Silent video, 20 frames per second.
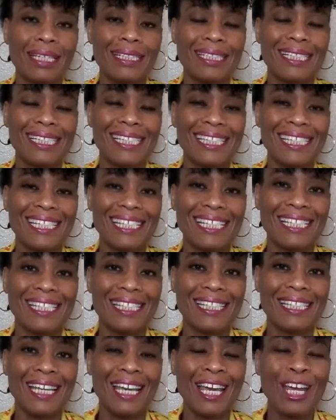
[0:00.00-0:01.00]

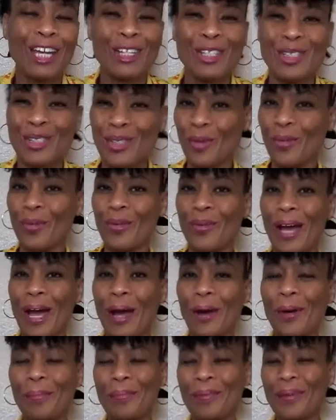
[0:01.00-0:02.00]
disease. So I
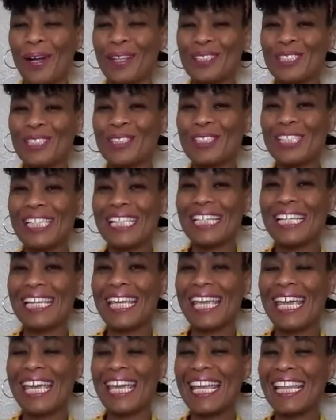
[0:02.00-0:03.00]
hope you all tune in
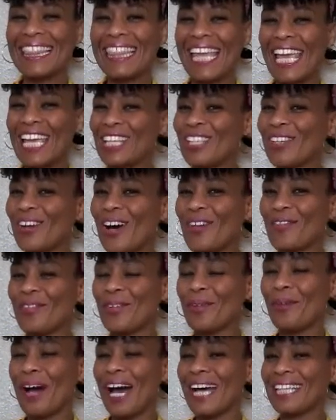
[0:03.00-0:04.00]
again. Thank you all
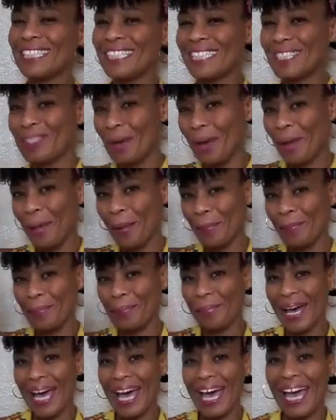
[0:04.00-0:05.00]
for watching.
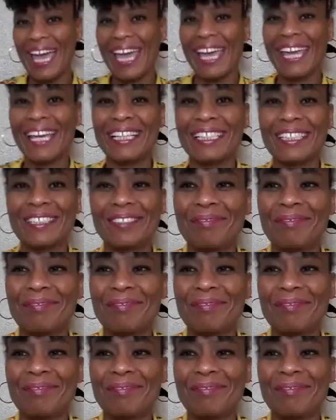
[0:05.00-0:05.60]
Bye.